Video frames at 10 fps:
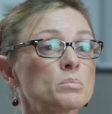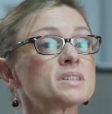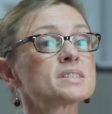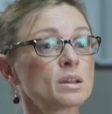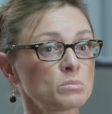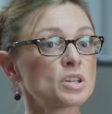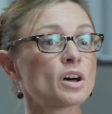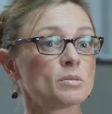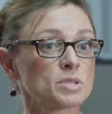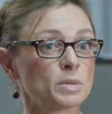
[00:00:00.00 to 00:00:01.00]
But
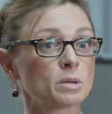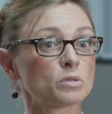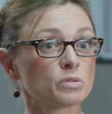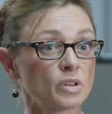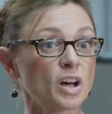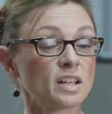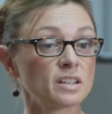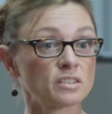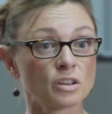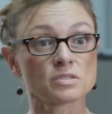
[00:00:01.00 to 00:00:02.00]
sometimes people find
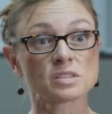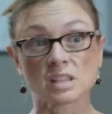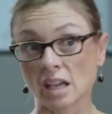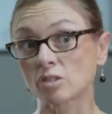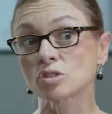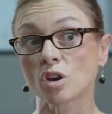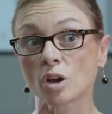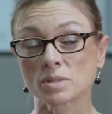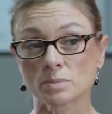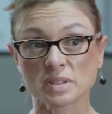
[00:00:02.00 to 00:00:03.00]
that those
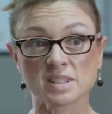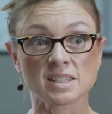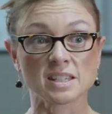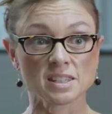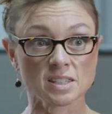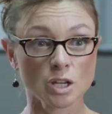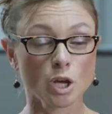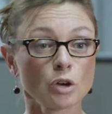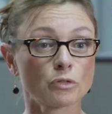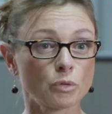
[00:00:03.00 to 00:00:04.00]
downtimes persist
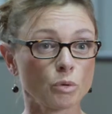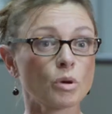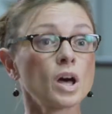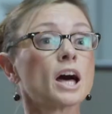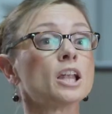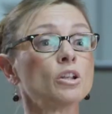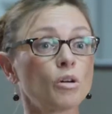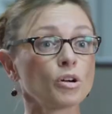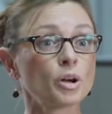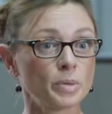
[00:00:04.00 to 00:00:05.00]
for a
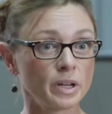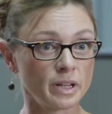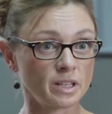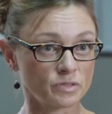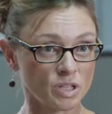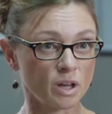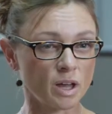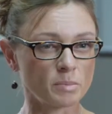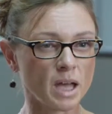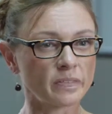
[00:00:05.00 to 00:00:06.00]
longer period of
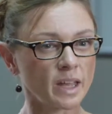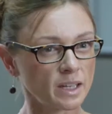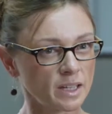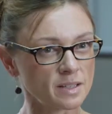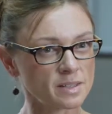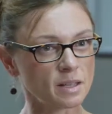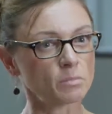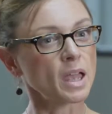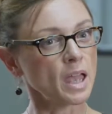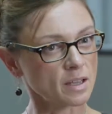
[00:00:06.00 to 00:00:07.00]
time, and they need
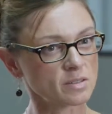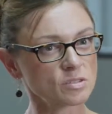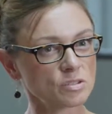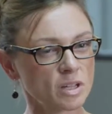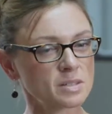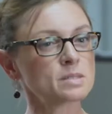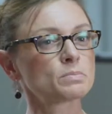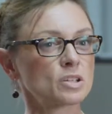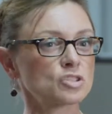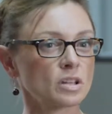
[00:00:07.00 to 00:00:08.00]
some extra
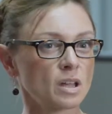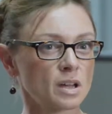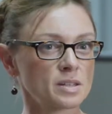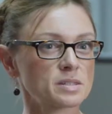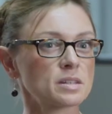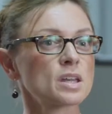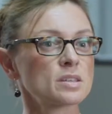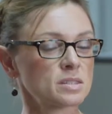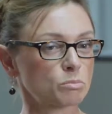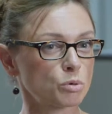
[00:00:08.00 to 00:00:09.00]
specialised
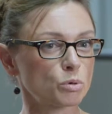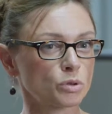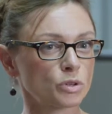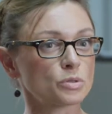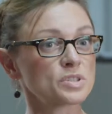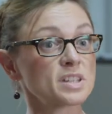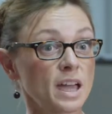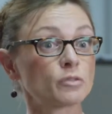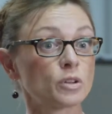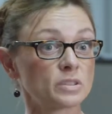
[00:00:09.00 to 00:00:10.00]
support or
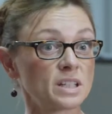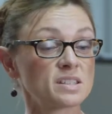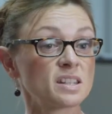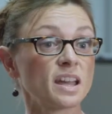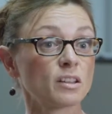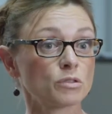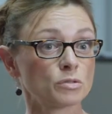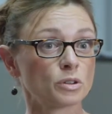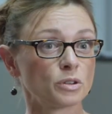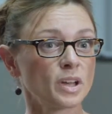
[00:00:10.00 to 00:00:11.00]
scaffolding to get
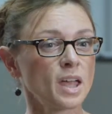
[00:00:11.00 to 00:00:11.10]
through.